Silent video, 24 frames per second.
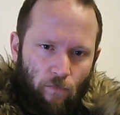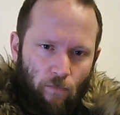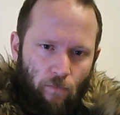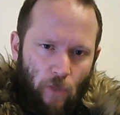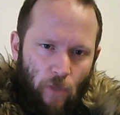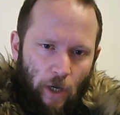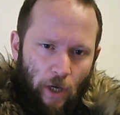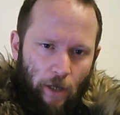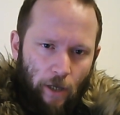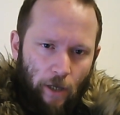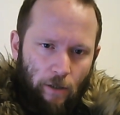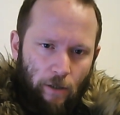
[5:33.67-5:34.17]

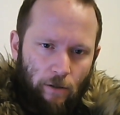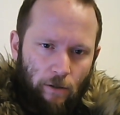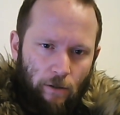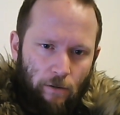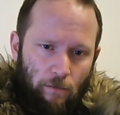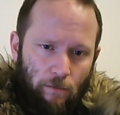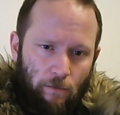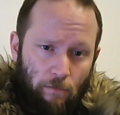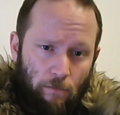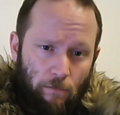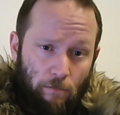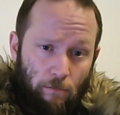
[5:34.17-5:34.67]
And
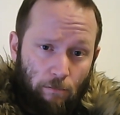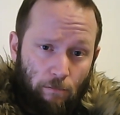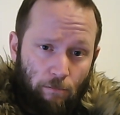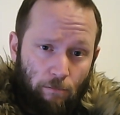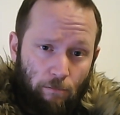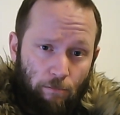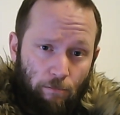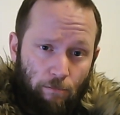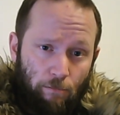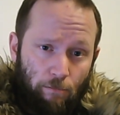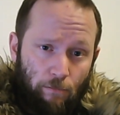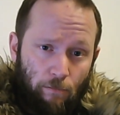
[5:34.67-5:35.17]

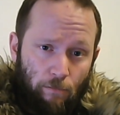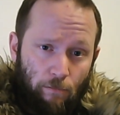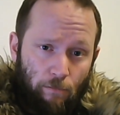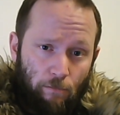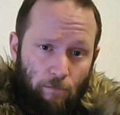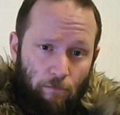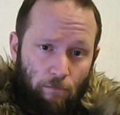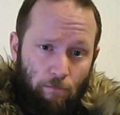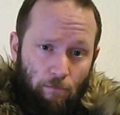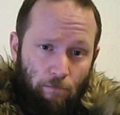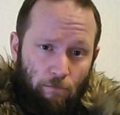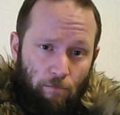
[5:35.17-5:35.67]

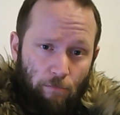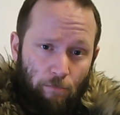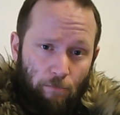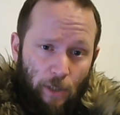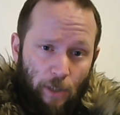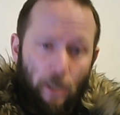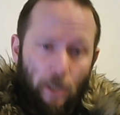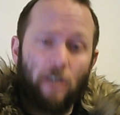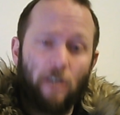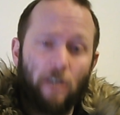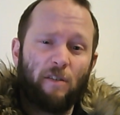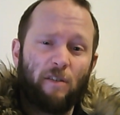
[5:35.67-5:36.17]

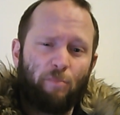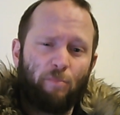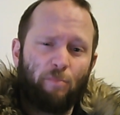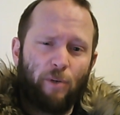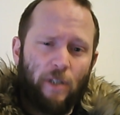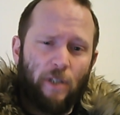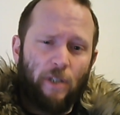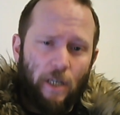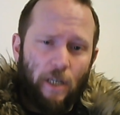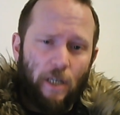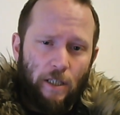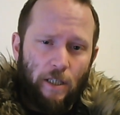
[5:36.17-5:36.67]
because of
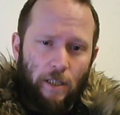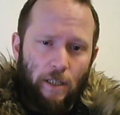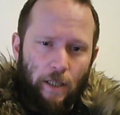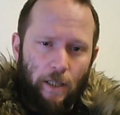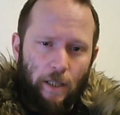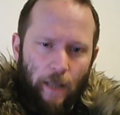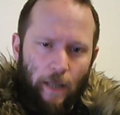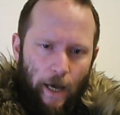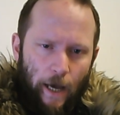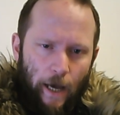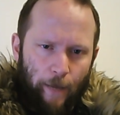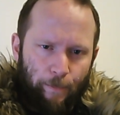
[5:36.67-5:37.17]
precisely
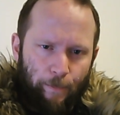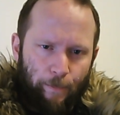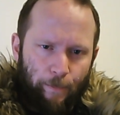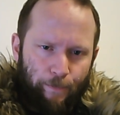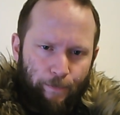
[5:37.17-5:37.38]
that,